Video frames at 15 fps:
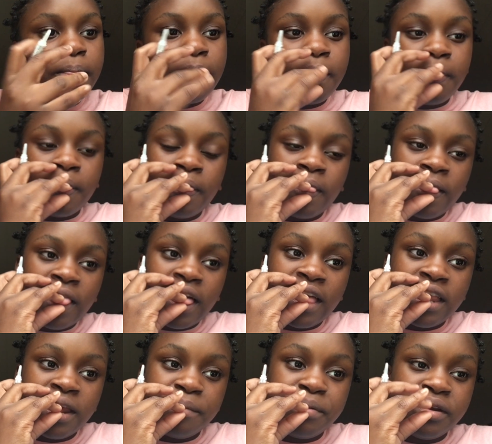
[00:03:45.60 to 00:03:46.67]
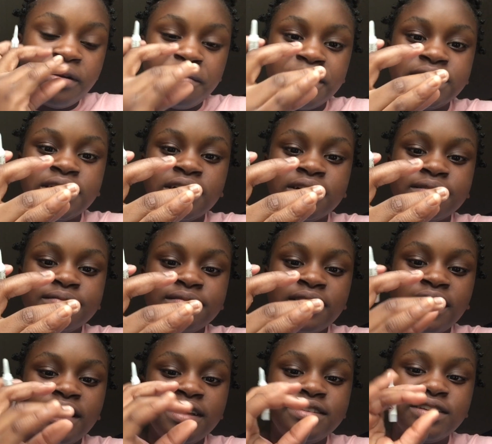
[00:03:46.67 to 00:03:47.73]
I did put it on my tongue.
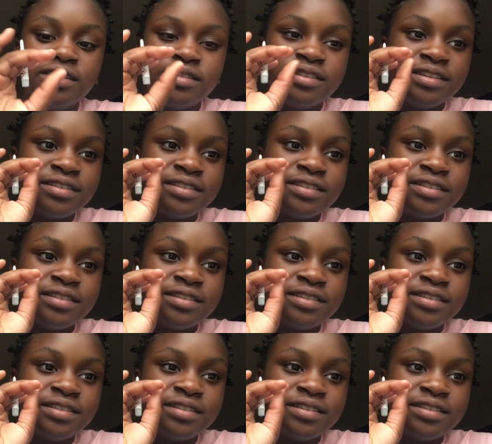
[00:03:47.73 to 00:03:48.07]
It turned